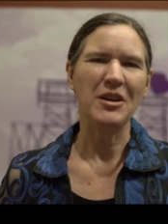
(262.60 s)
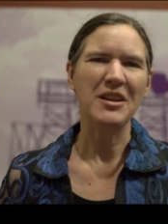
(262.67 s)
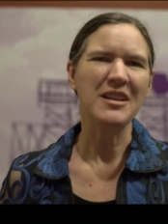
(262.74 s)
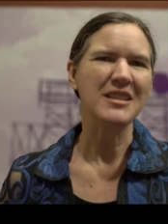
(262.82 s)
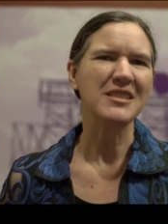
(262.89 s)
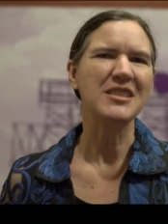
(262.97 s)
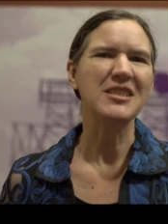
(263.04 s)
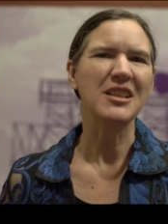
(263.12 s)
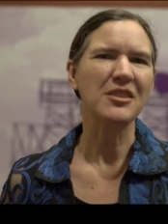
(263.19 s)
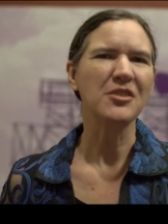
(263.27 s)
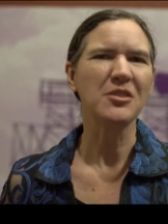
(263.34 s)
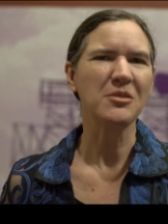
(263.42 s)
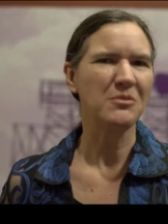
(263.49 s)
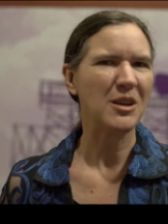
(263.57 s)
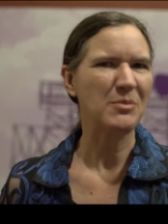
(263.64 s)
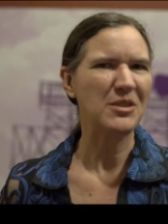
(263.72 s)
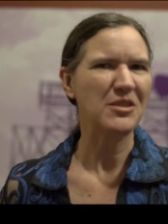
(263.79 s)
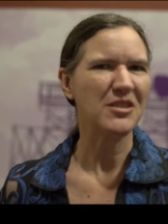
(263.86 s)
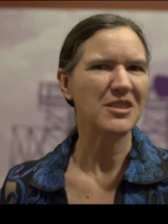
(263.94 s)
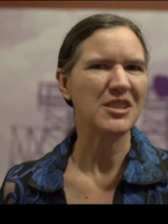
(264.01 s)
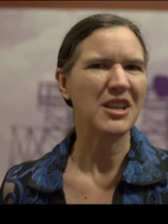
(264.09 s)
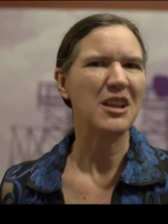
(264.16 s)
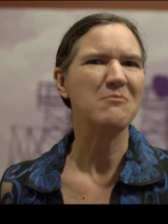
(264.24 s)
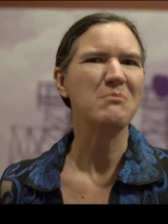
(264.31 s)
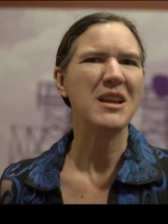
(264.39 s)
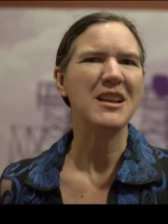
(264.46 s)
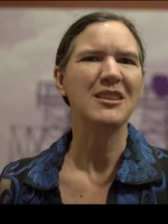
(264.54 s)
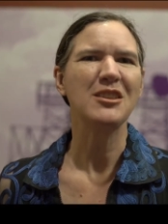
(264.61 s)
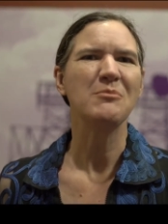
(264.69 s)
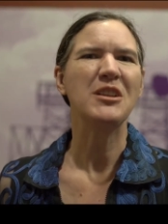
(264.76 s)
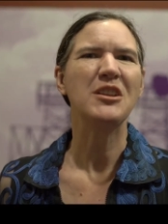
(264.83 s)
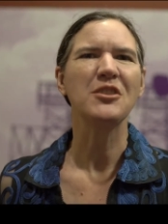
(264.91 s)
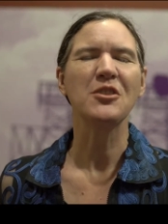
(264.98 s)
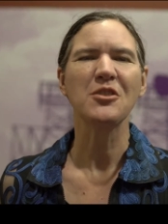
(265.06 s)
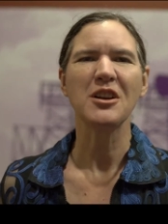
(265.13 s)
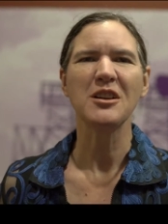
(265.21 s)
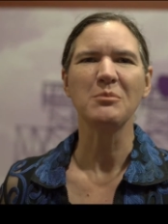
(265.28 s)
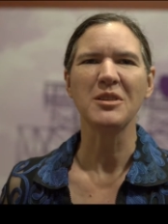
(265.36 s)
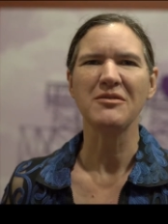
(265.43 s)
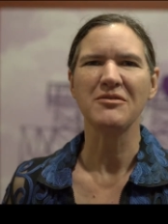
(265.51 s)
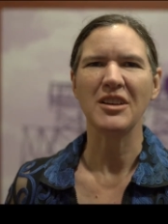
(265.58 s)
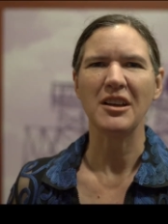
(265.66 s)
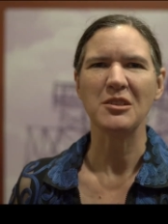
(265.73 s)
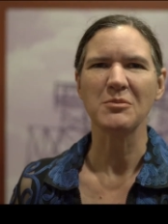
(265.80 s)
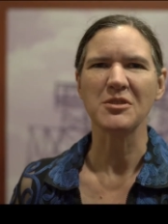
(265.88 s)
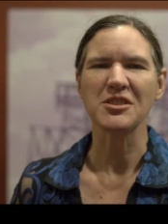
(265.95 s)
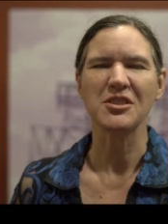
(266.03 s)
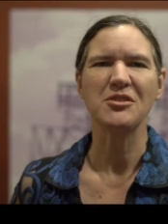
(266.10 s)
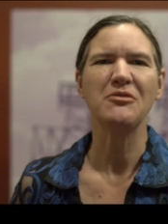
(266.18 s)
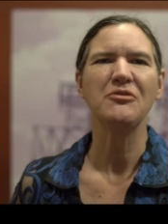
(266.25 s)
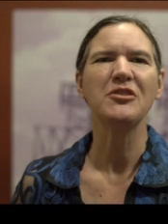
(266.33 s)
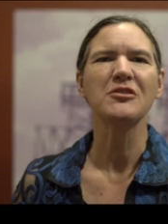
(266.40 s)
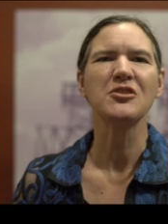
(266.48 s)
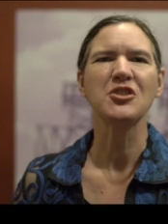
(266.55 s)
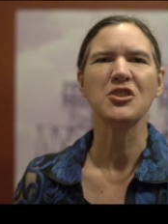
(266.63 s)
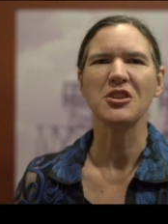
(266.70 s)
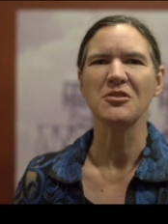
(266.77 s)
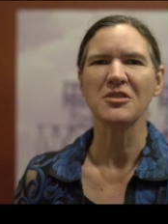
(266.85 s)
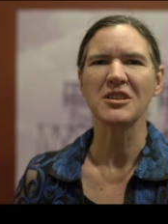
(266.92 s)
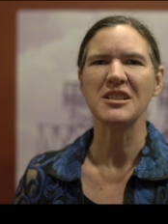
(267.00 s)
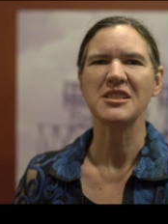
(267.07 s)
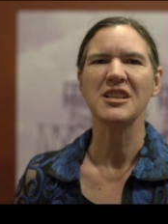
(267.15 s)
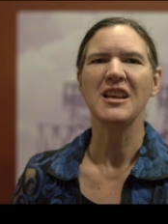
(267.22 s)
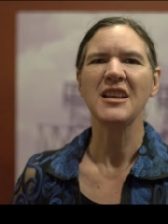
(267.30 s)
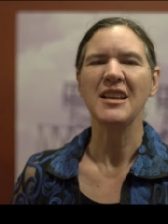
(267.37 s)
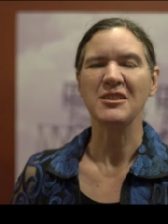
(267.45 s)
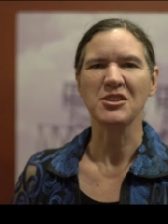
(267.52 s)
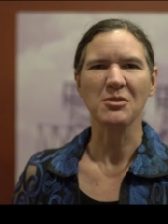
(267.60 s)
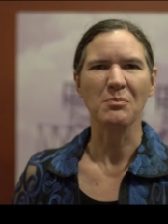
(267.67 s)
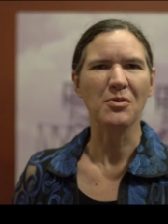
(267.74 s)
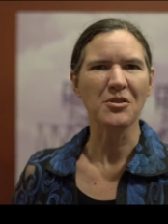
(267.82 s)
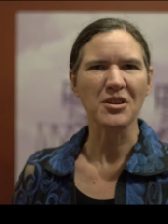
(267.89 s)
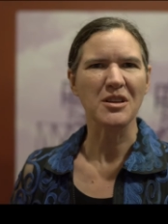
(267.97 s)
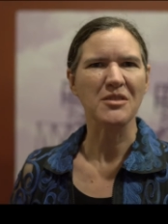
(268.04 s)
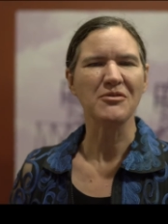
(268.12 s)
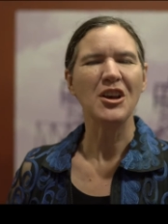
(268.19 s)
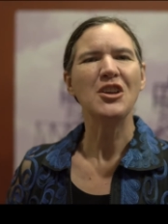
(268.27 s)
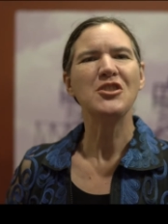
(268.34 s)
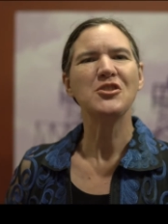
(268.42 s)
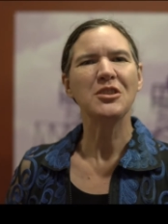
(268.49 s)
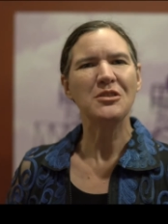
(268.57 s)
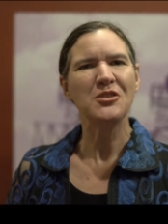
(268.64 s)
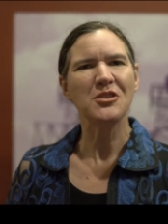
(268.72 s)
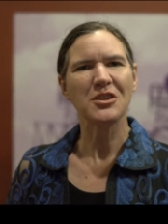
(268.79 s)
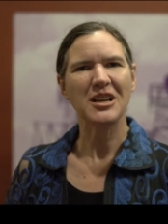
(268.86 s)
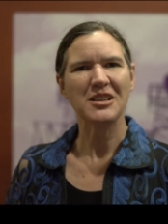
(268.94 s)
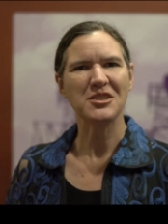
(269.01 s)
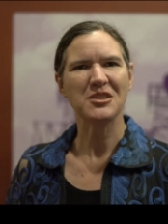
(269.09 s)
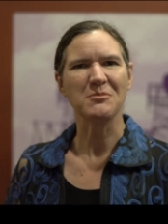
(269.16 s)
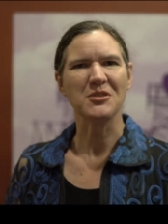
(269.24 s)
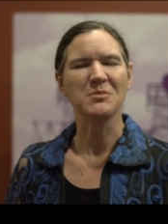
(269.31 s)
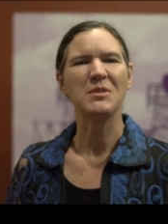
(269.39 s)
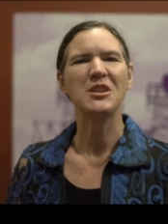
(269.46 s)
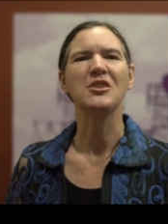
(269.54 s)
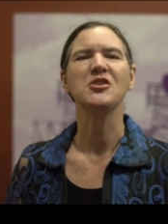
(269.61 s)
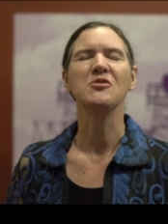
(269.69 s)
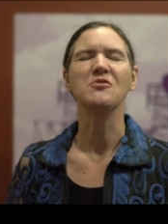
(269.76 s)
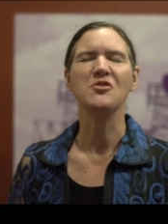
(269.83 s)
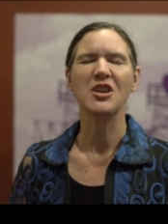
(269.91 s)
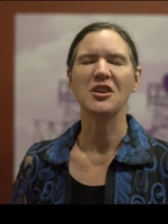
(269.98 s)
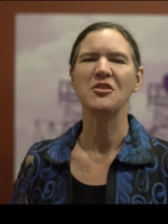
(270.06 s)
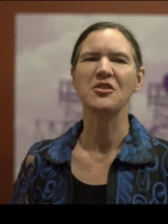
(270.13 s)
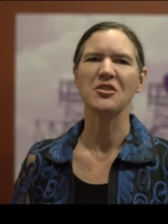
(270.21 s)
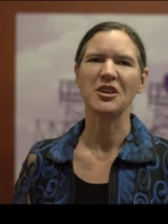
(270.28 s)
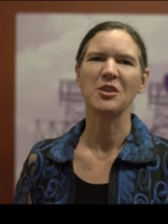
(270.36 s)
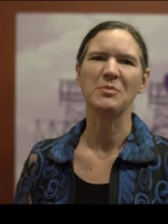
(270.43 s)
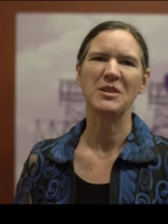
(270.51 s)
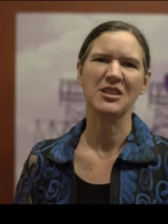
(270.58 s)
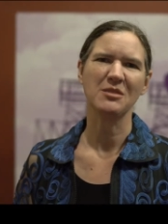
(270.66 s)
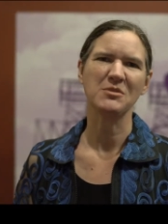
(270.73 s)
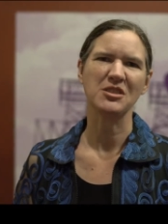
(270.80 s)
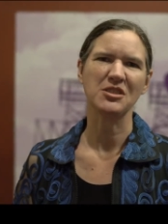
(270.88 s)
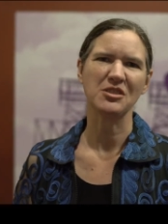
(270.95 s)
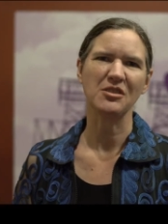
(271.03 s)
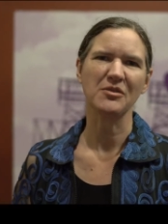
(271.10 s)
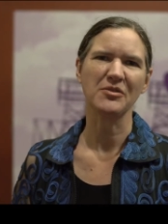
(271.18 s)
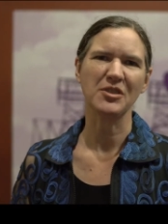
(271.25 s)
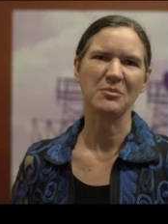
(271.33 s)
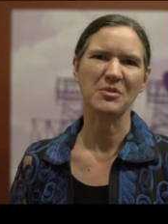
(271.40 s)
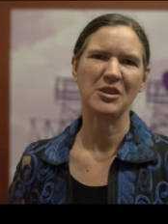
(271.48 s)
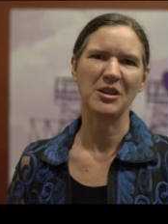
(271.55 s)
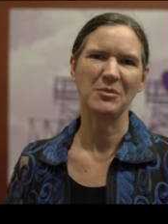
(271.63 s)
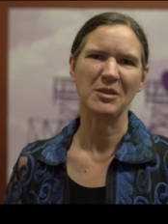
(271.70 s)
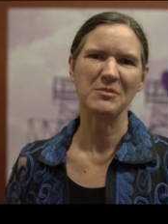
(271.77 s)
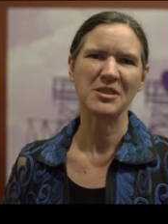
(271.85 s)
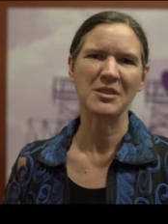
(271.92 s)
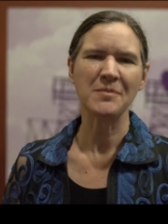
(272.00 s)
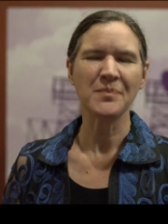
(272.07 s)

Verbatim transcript: why not sell the webinars and make them incredibly valuable so you feel generous and supportive to your customers because you know you're helping them to solve their problems.